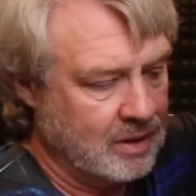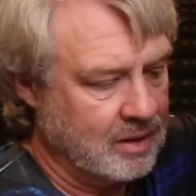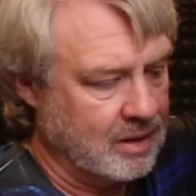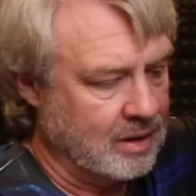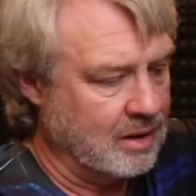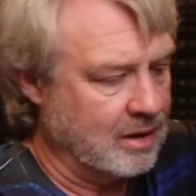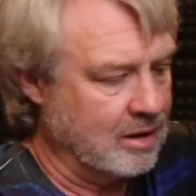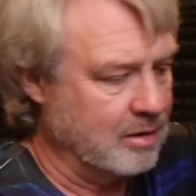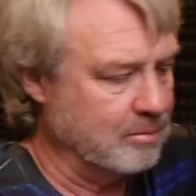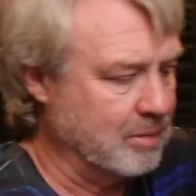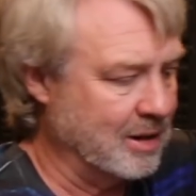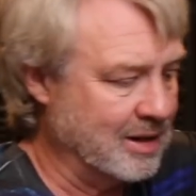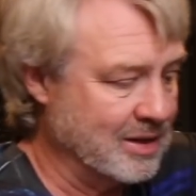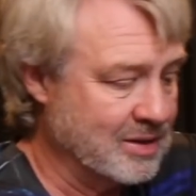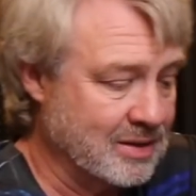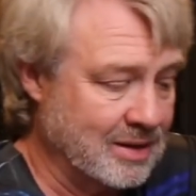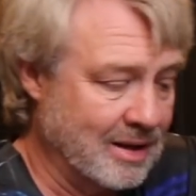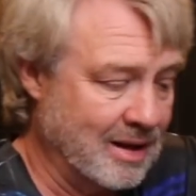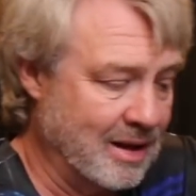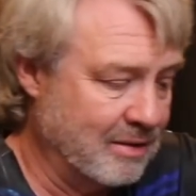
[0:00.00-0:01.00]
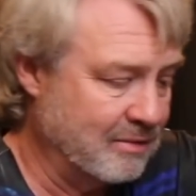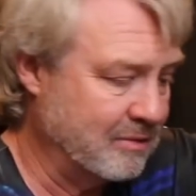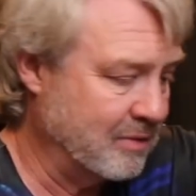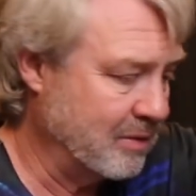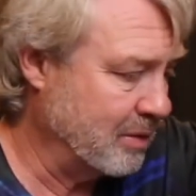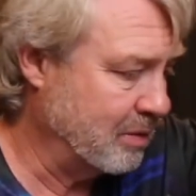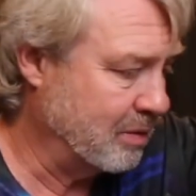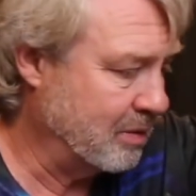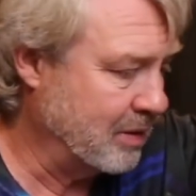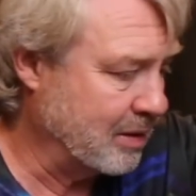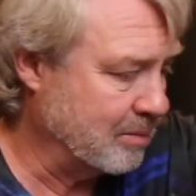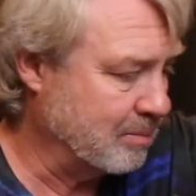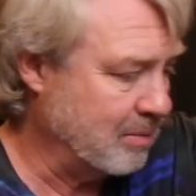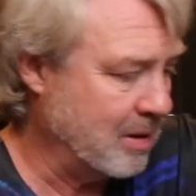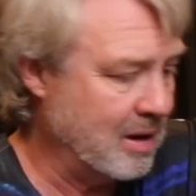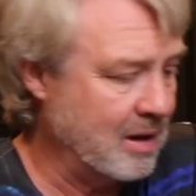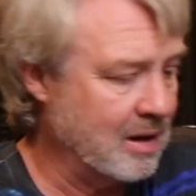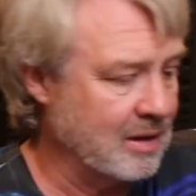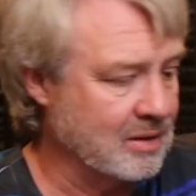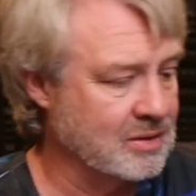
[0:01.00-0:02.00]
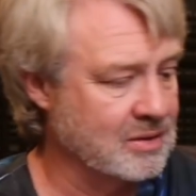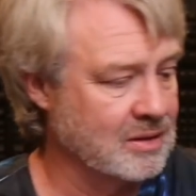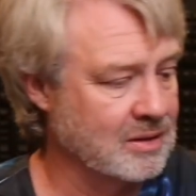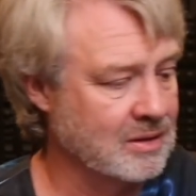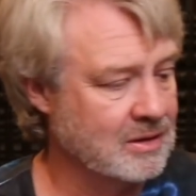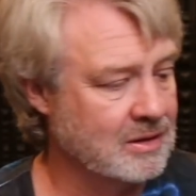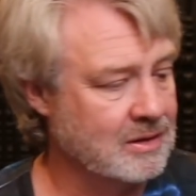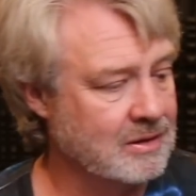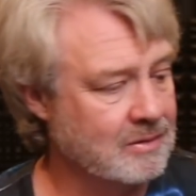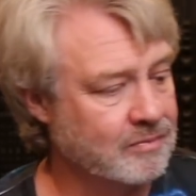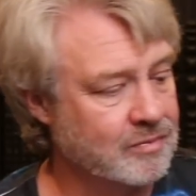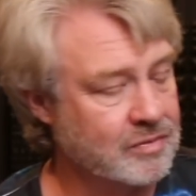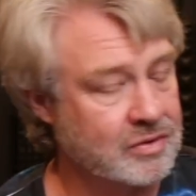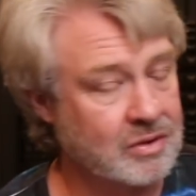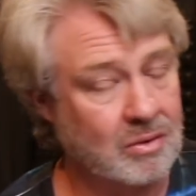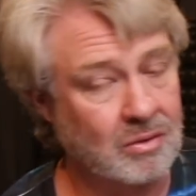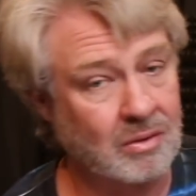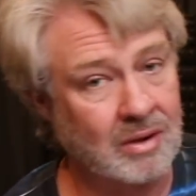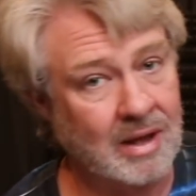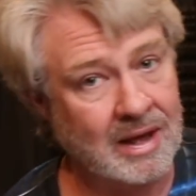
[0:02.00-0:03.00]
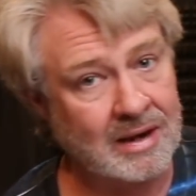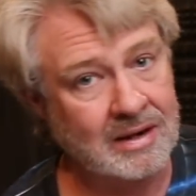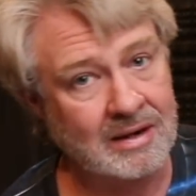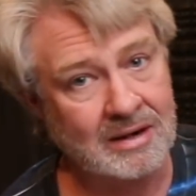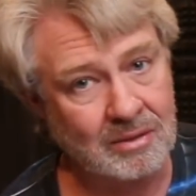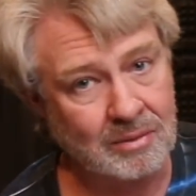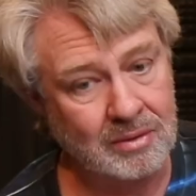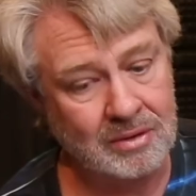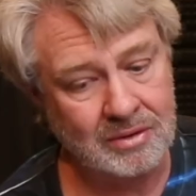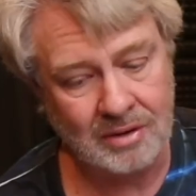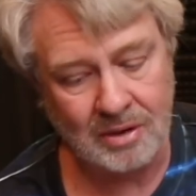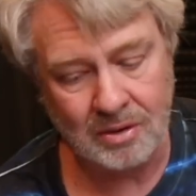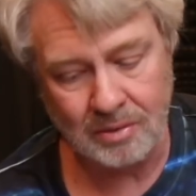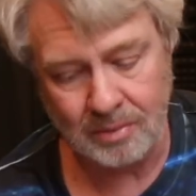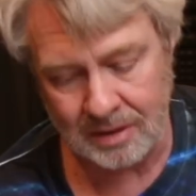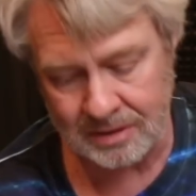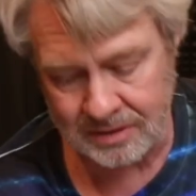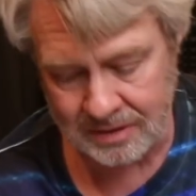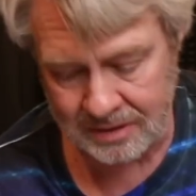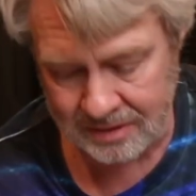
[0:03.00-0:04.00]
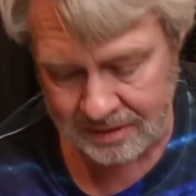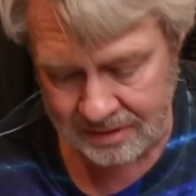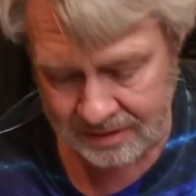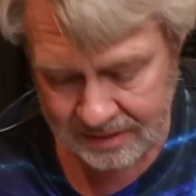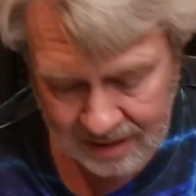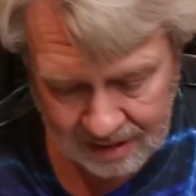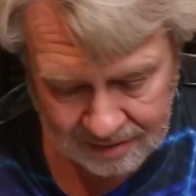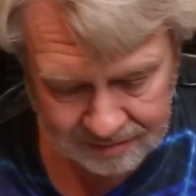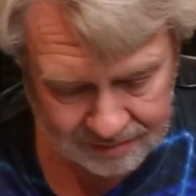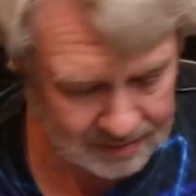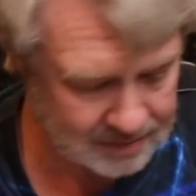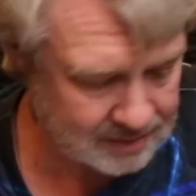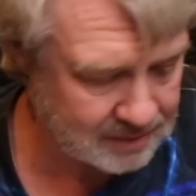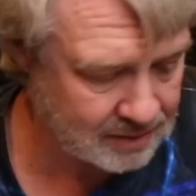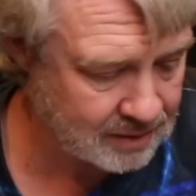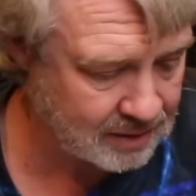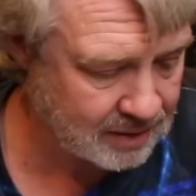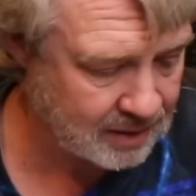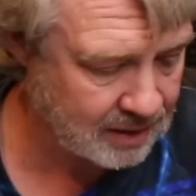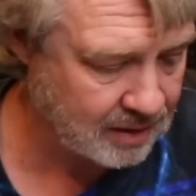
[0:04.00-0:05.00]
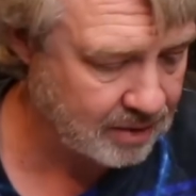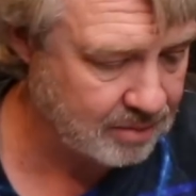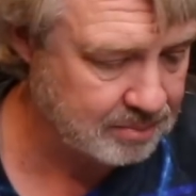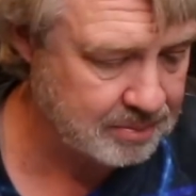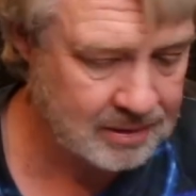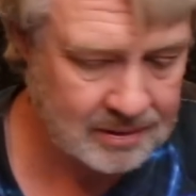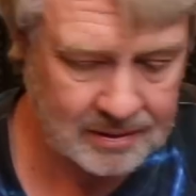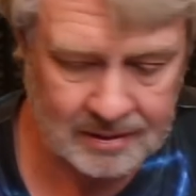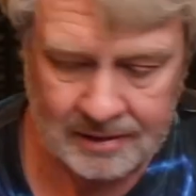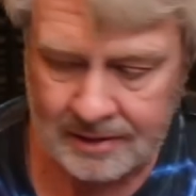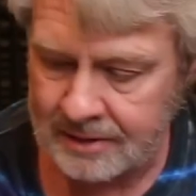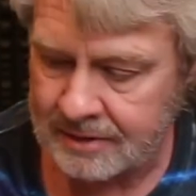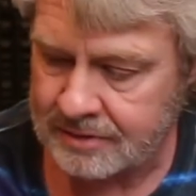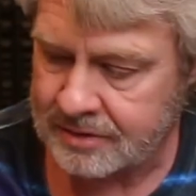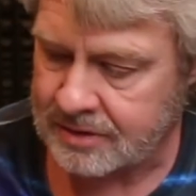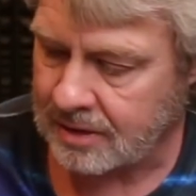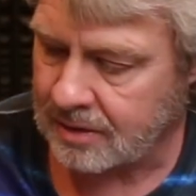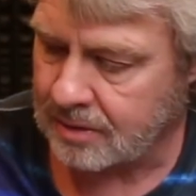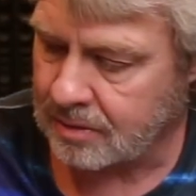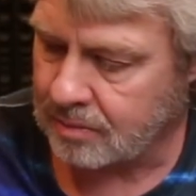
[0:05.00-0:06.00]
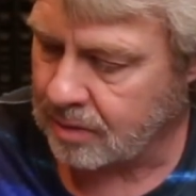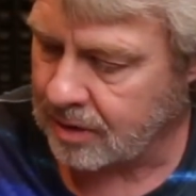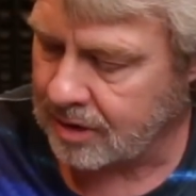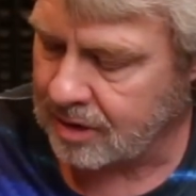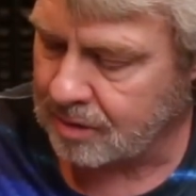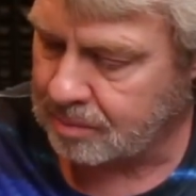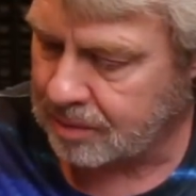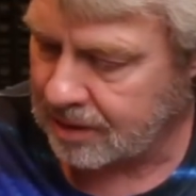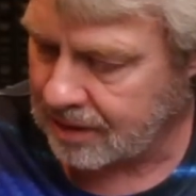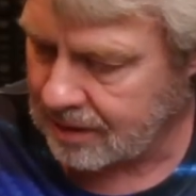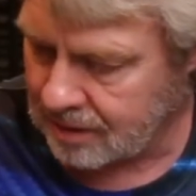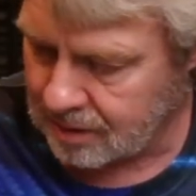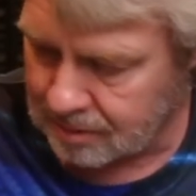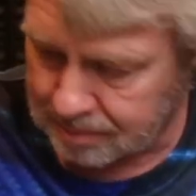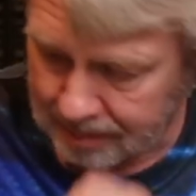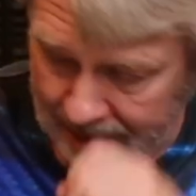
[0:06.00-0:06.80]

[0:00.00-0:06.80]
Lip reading: but it's not a very thick box. So lining it with no res is definitely going to help. So we're going to put a little